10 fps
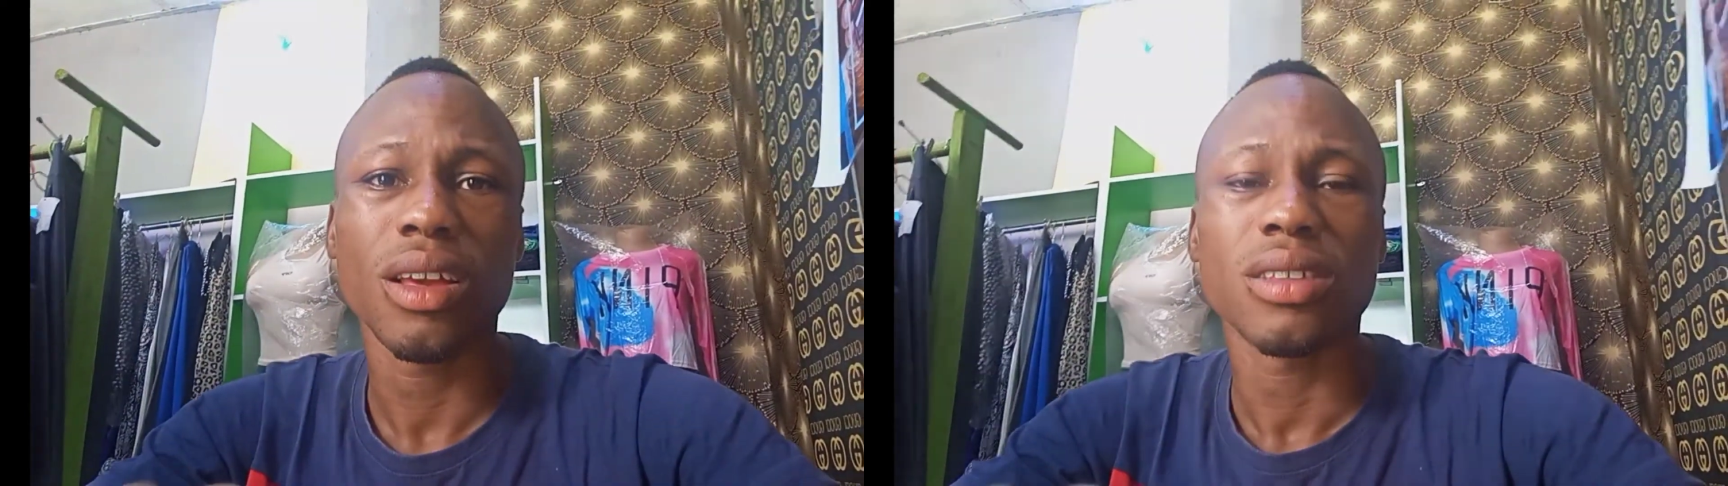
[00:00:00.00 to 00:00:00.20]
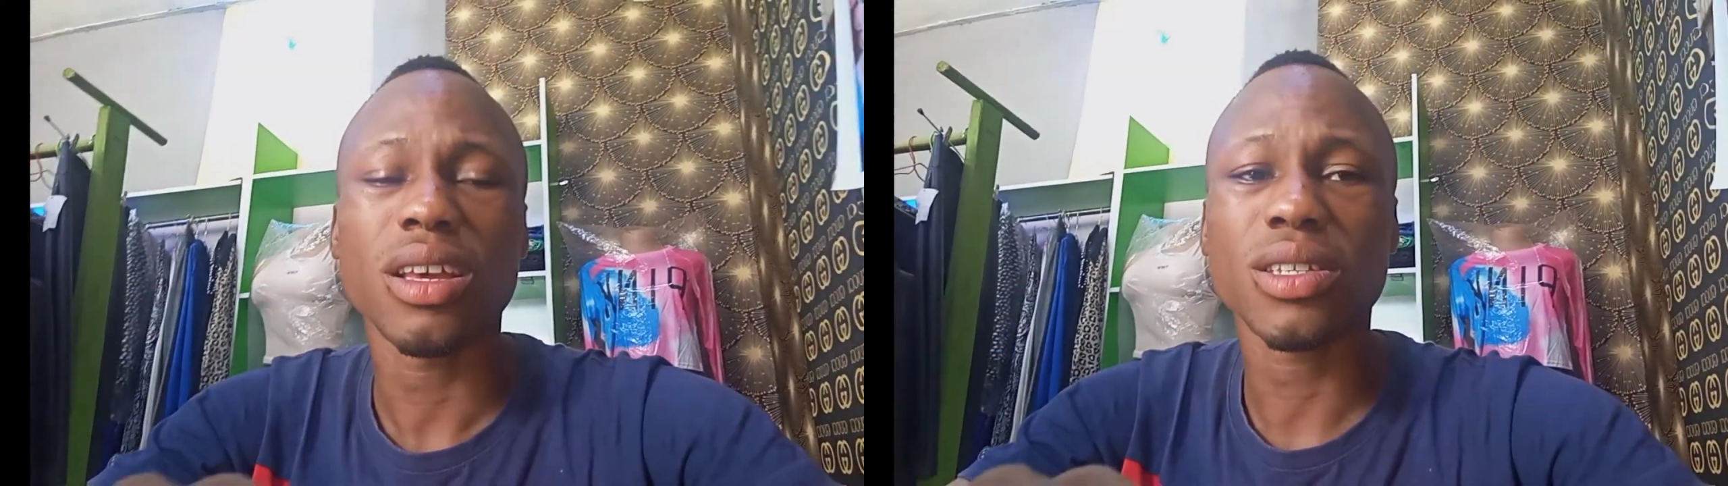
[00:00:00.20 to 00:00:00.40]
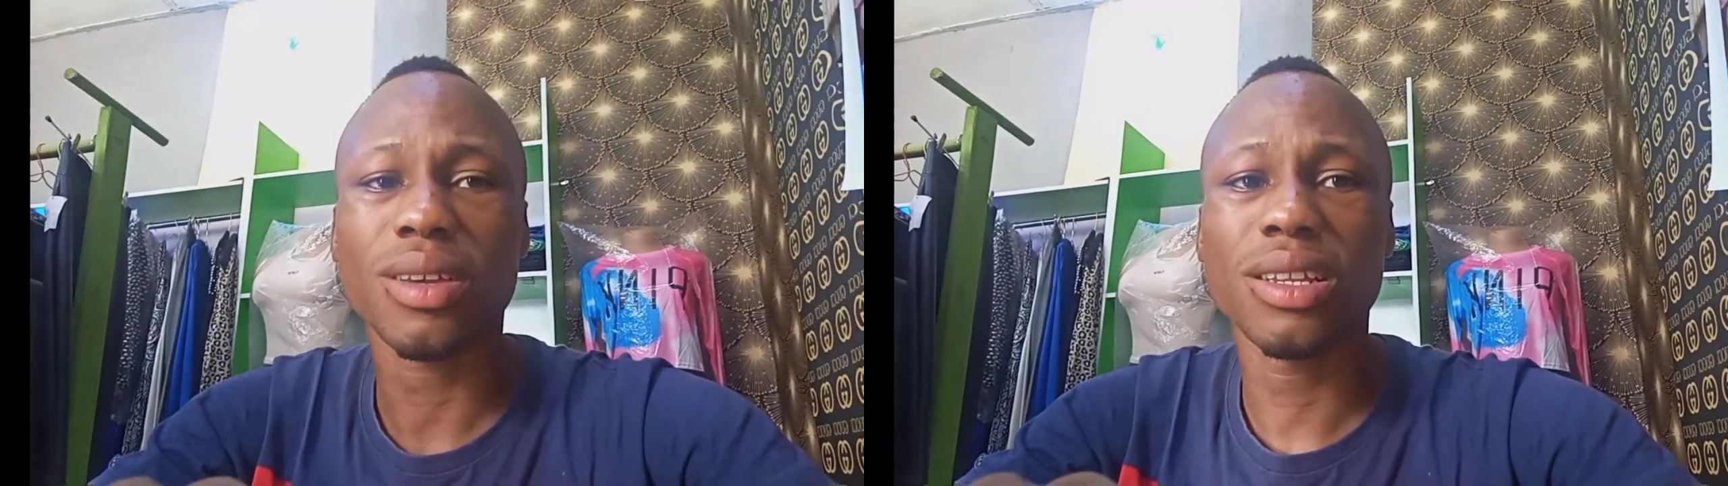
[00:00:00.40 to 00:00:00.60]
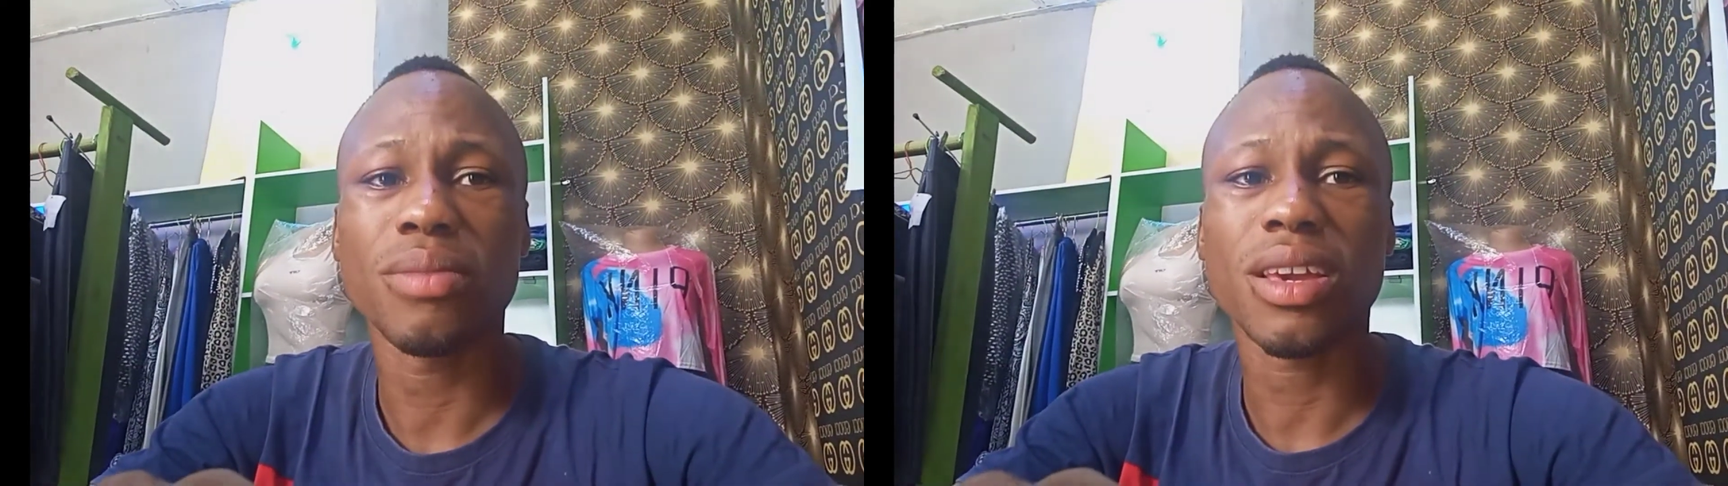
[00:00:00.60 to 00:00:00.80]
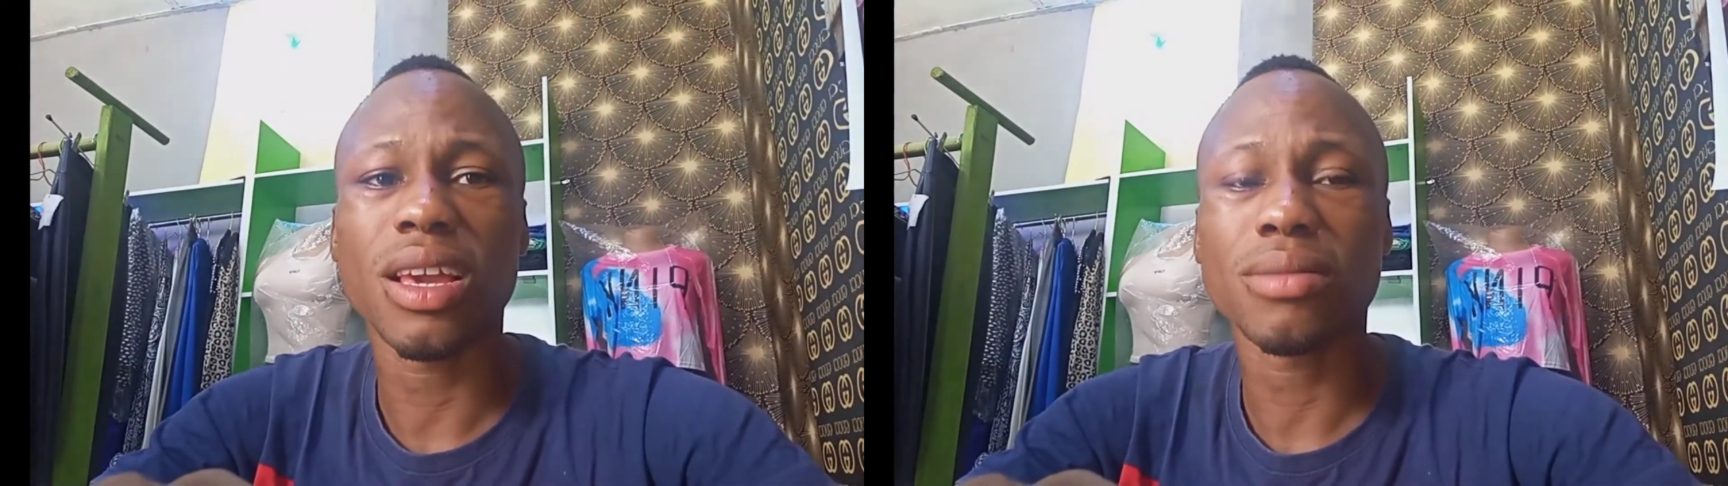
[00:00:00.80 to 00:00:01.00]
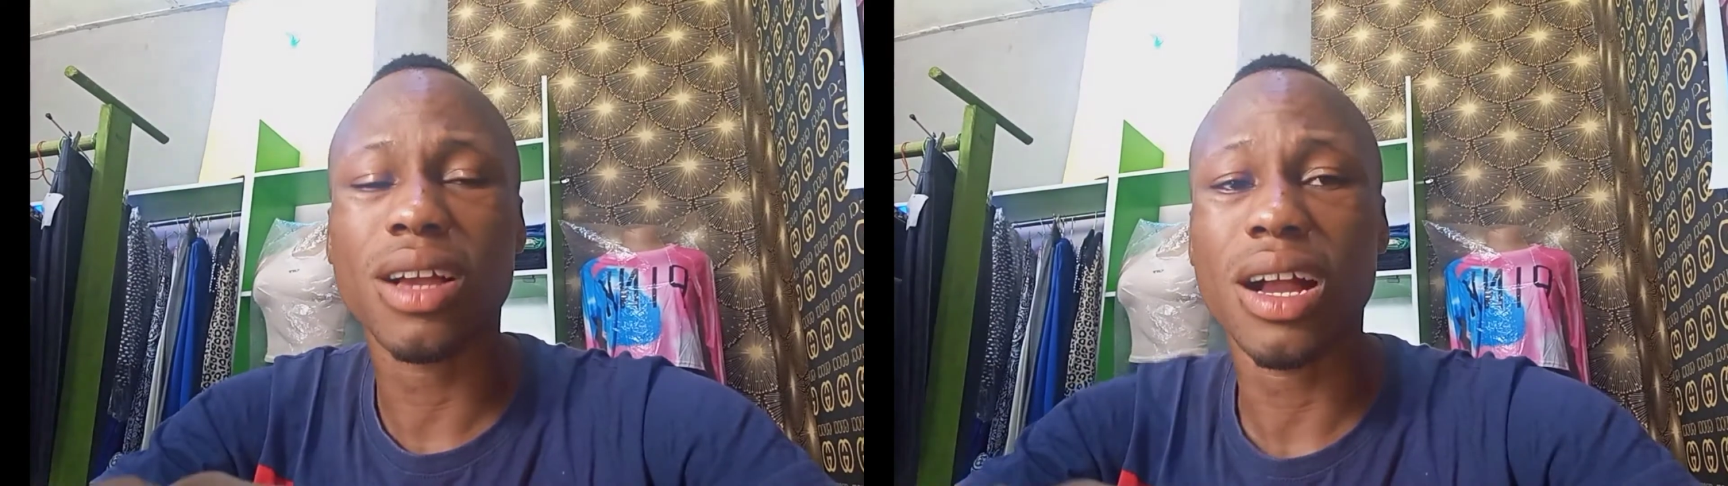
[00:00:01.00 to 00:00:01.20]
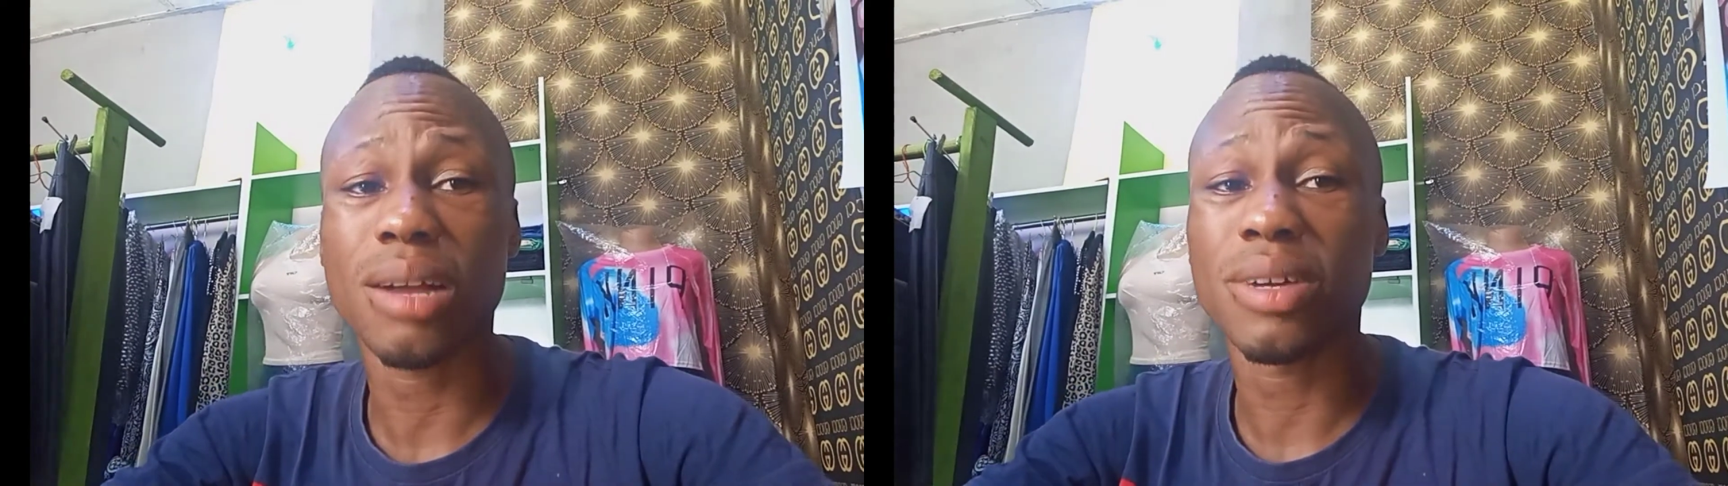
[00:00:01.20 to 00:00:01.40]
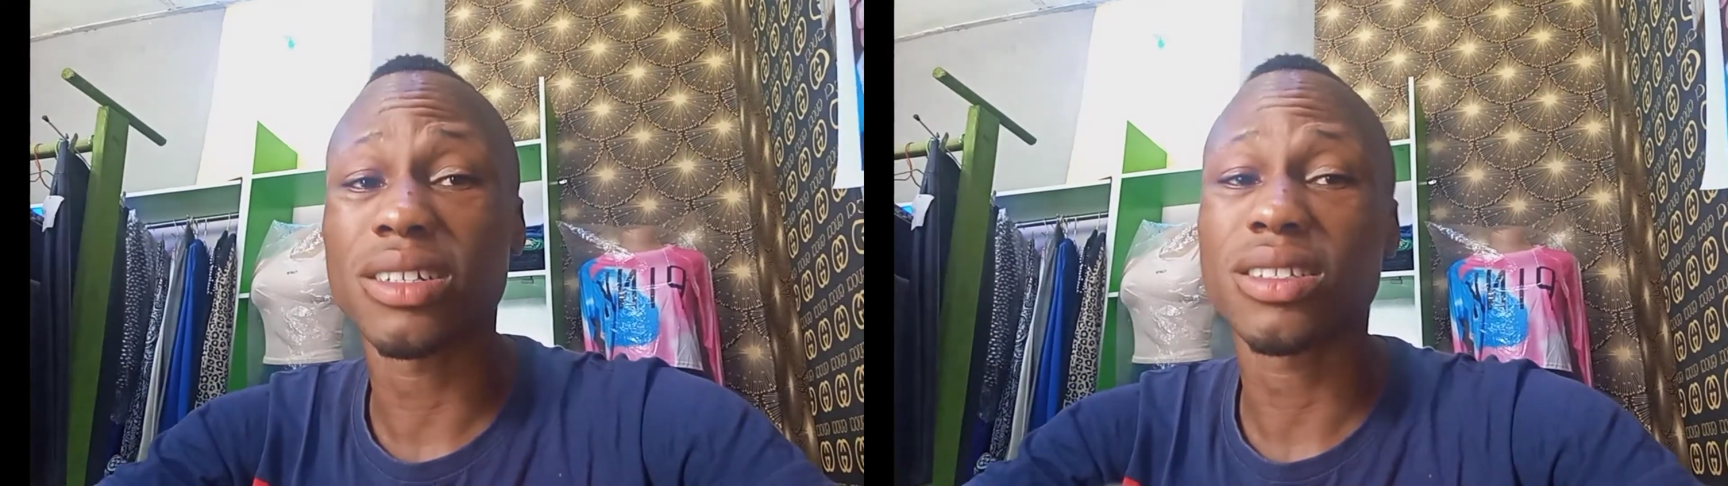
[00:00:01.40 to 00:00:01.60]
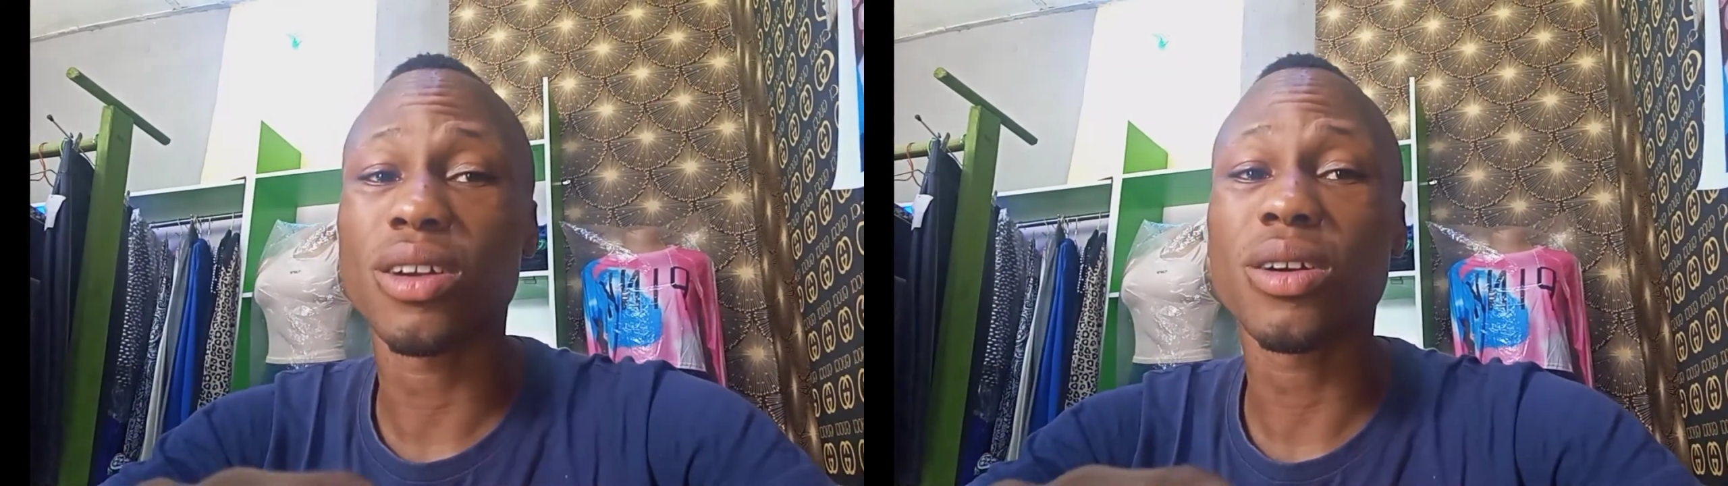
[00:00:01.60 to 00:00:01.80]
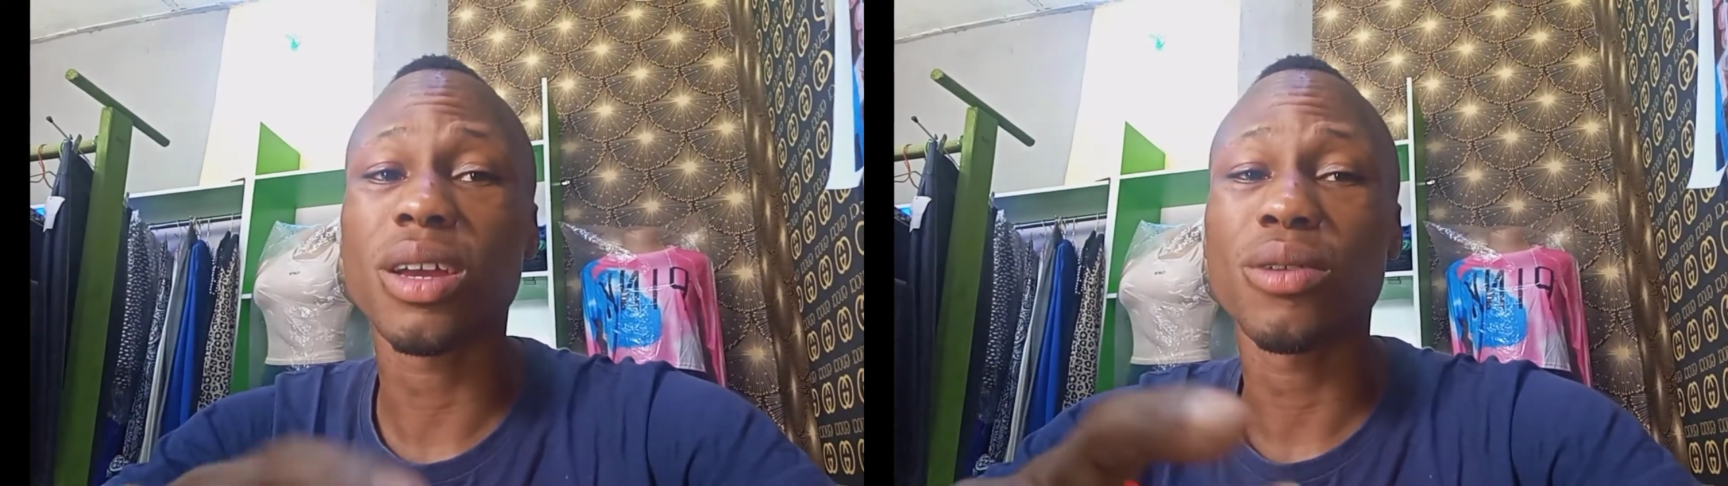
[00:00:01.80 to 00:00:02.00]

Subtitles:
that's when he became calm and said, okay,